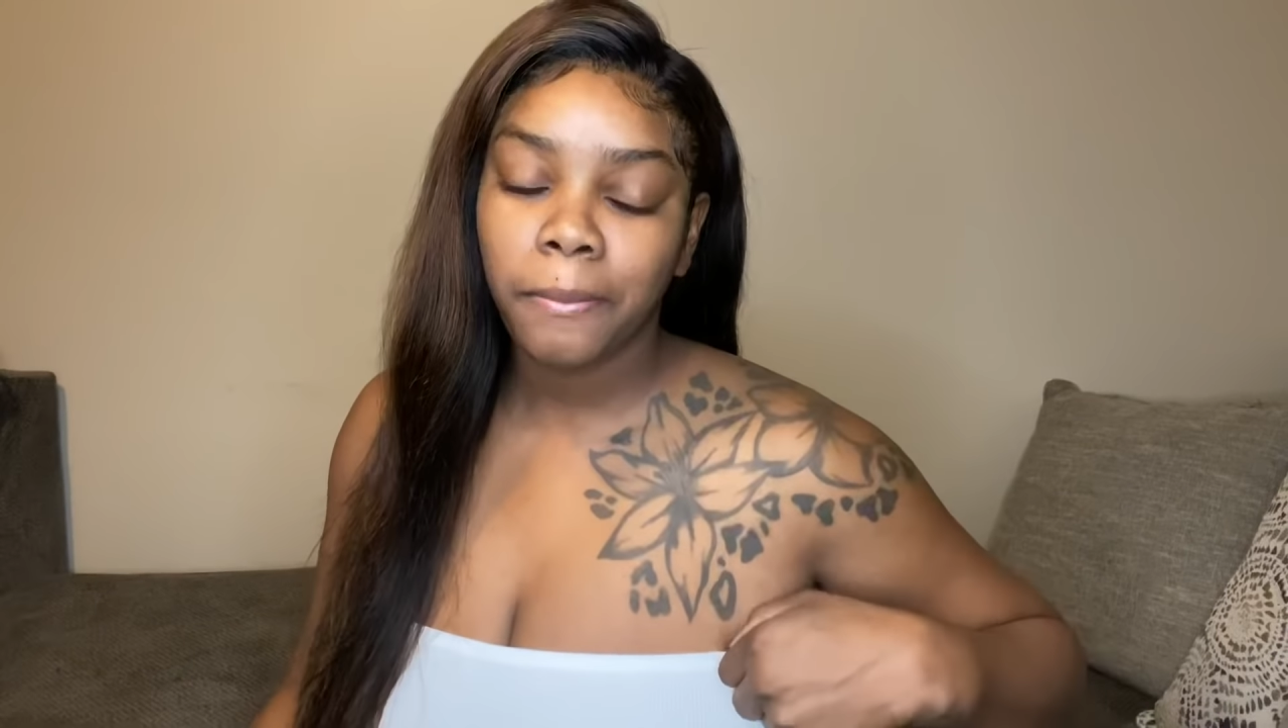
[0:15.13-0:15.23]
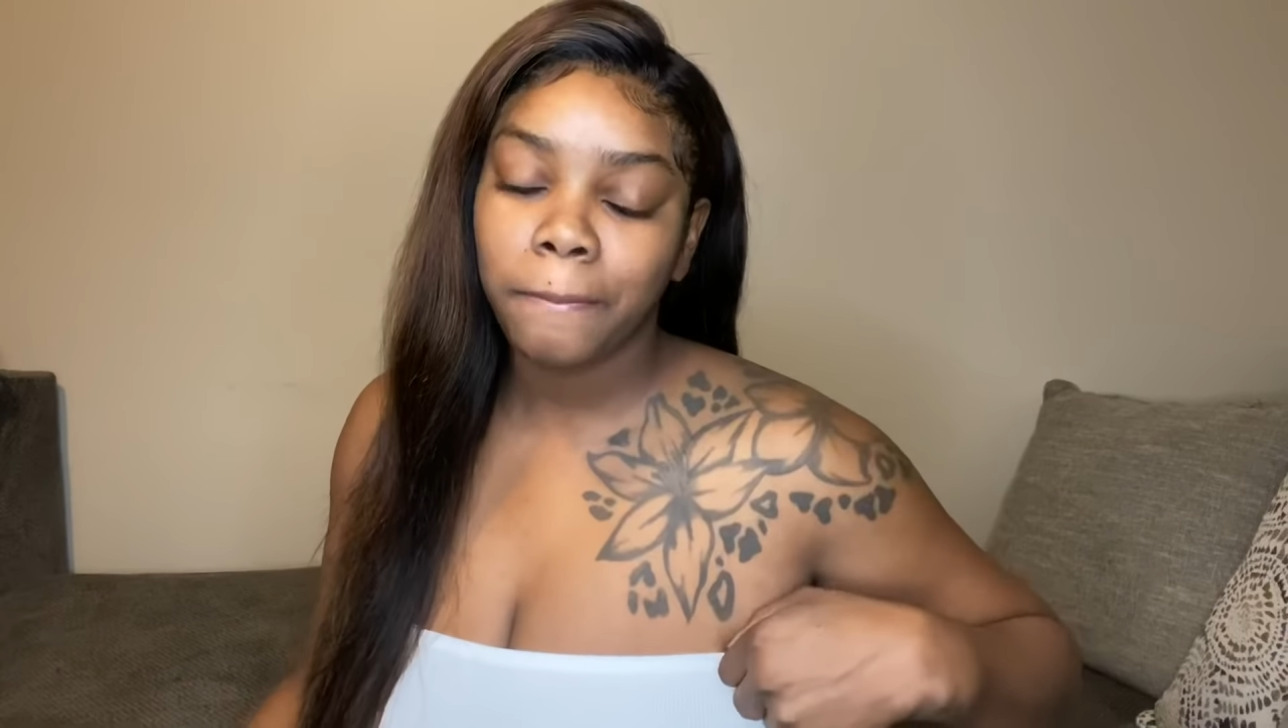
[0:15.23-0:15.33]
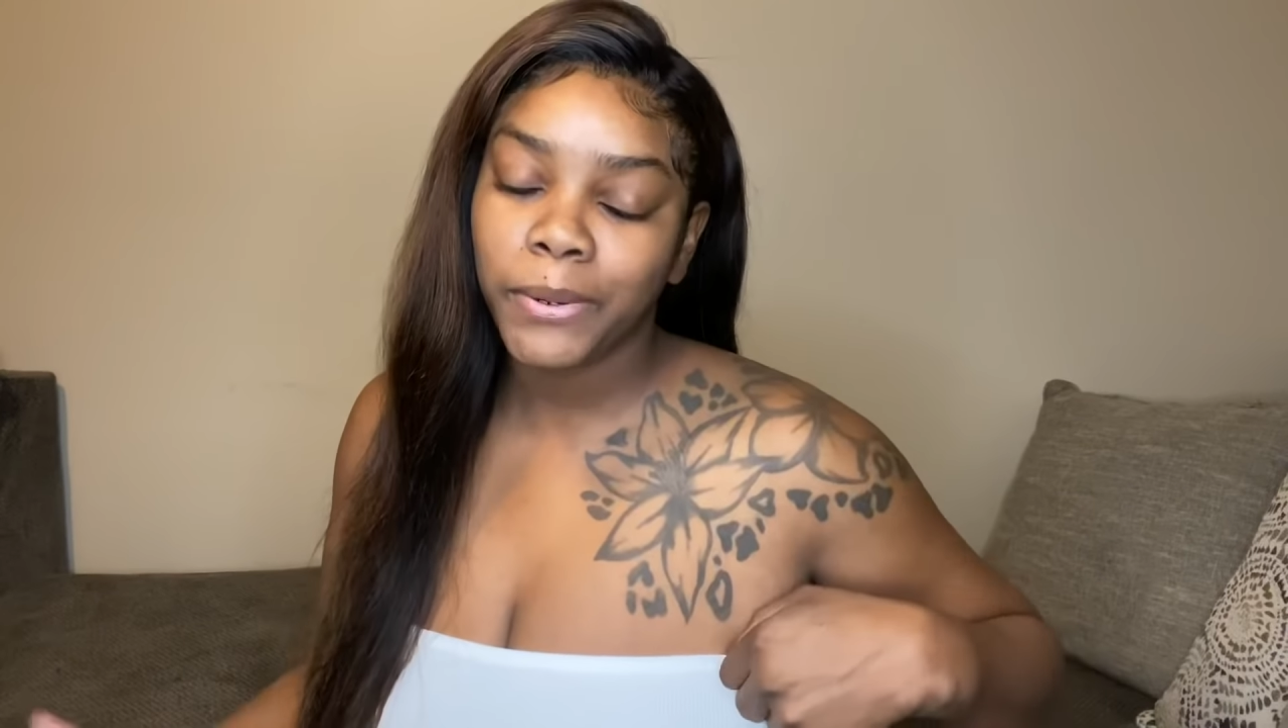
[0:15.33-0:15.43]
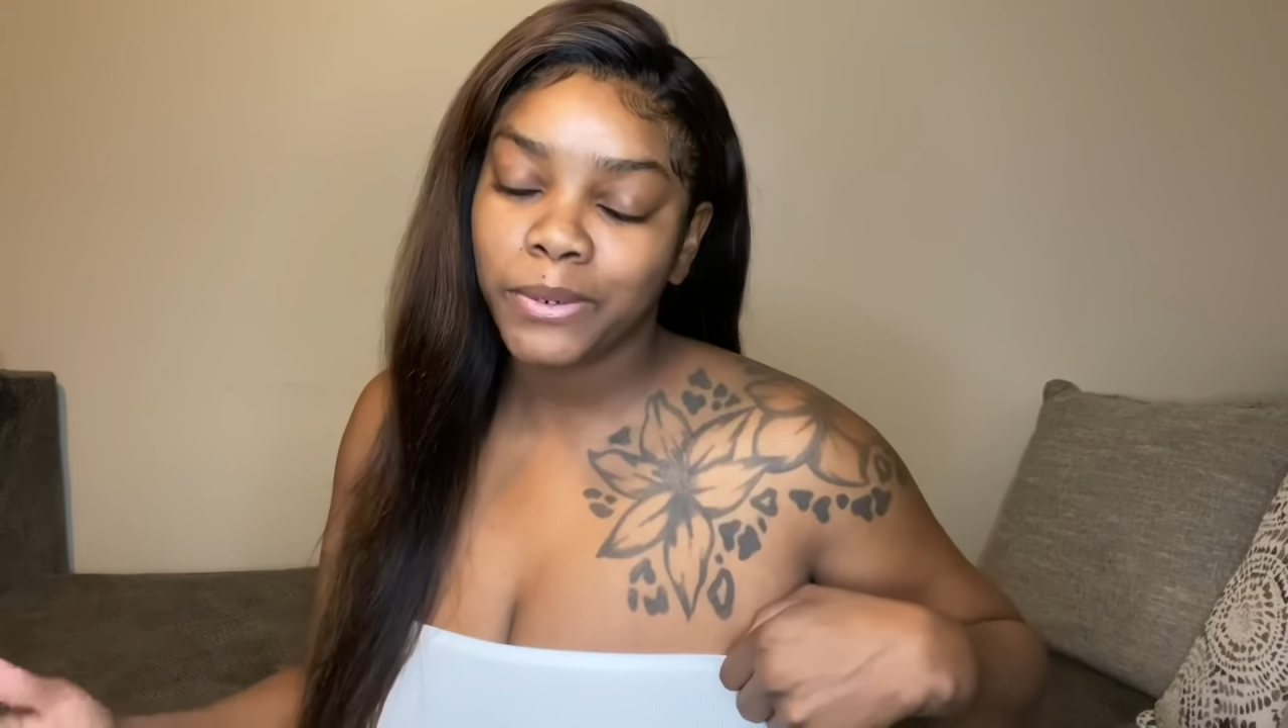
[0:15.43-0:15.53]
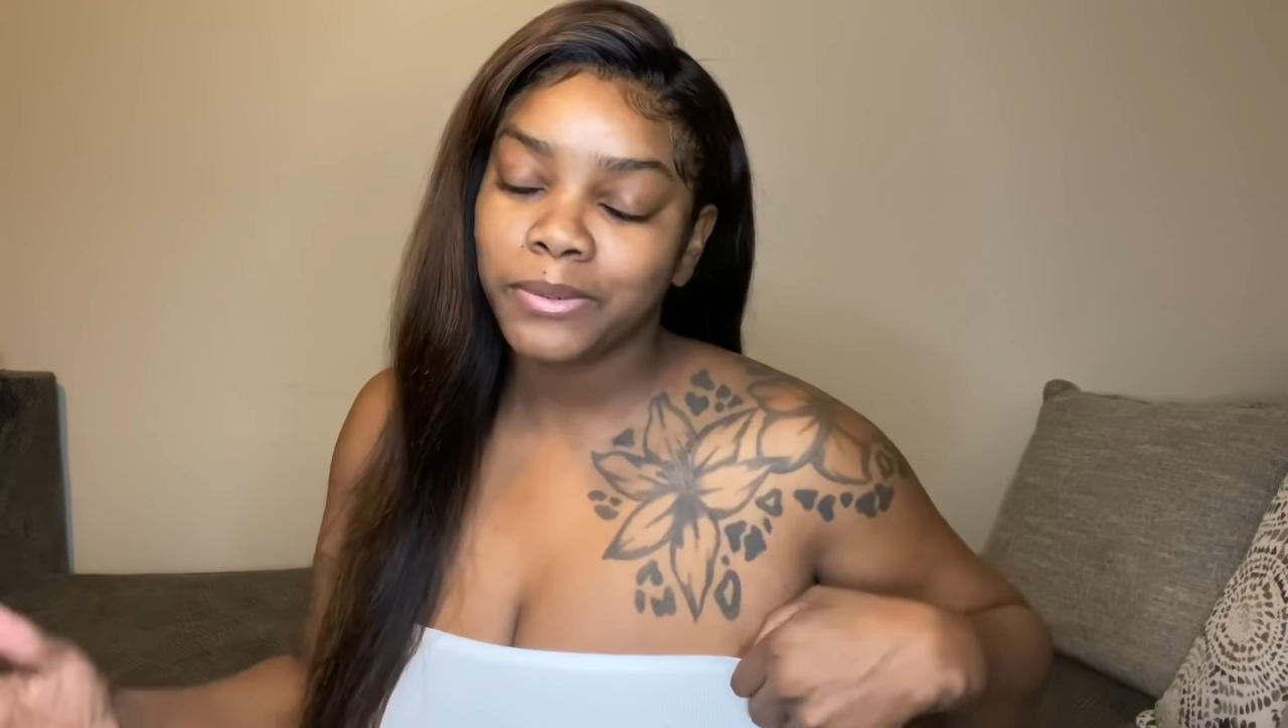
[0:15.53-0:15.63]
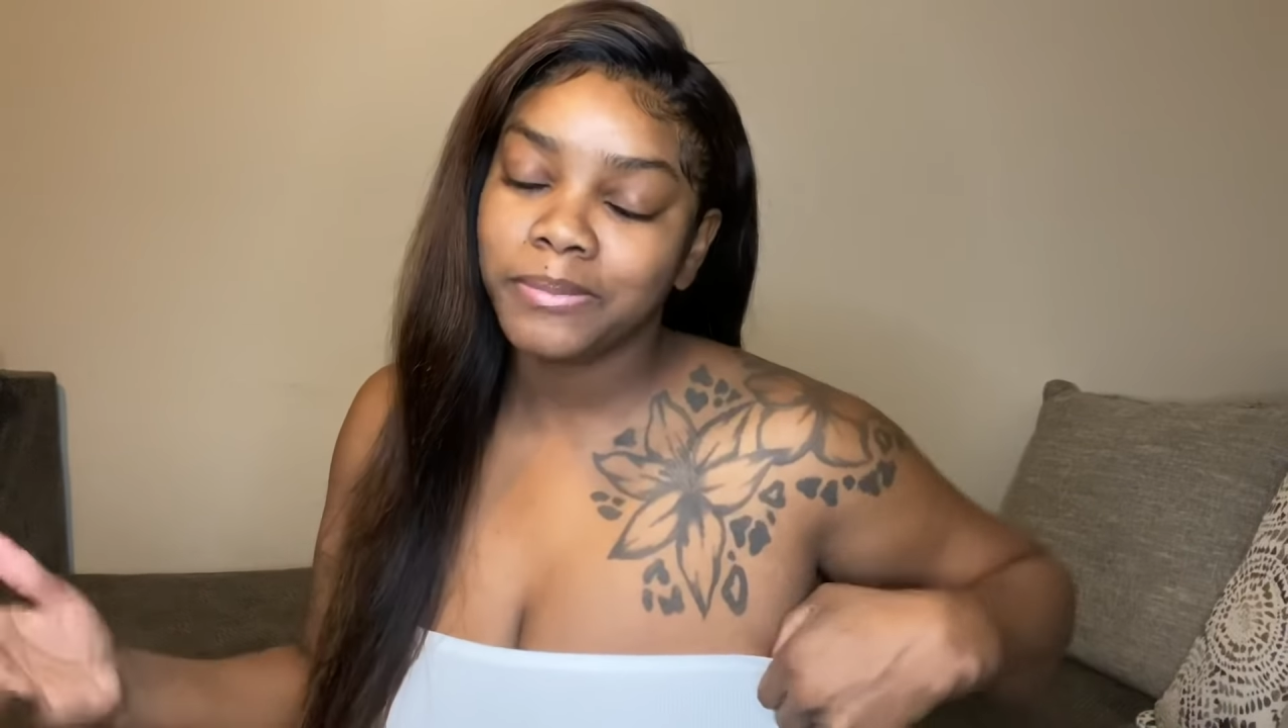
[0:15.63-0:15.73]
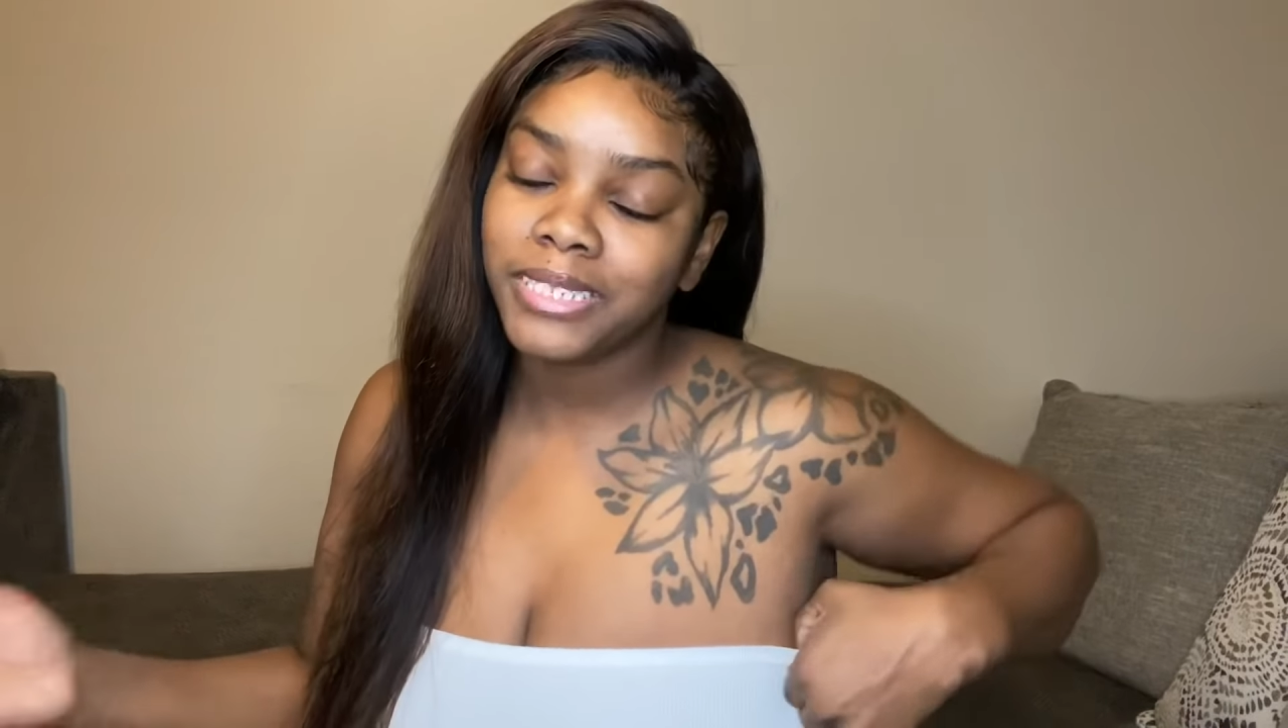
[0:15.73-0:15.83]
boom,